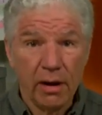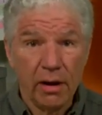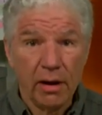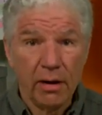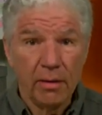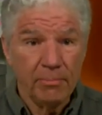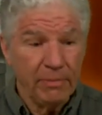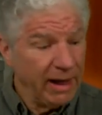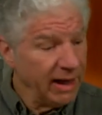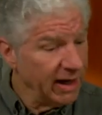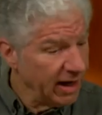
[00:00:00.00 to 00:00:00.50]

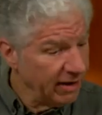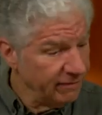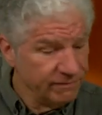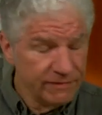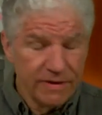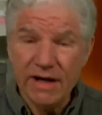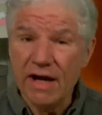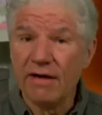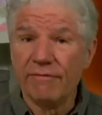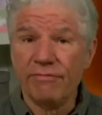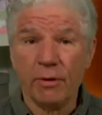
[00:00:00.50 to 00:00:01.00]
Man, I've
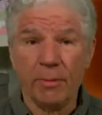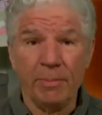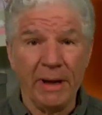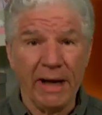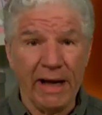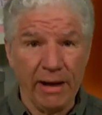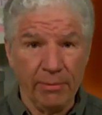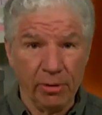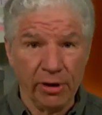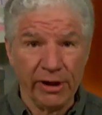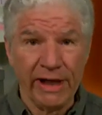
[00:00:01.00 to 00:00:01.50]
never been
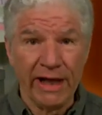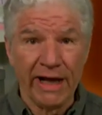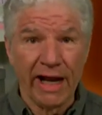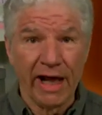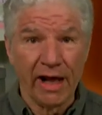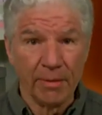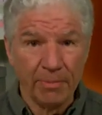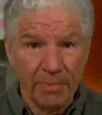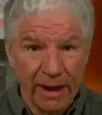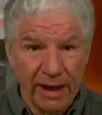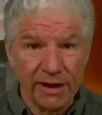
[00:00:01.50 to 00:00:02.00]
able to get out
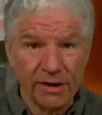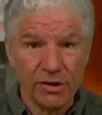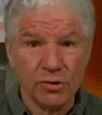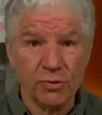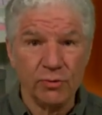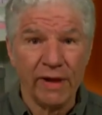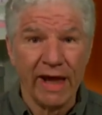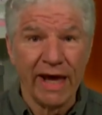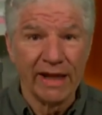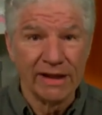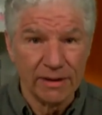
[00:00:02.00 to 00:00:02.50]
of bed and do
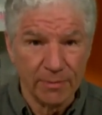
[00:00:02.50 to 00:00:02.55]
that in the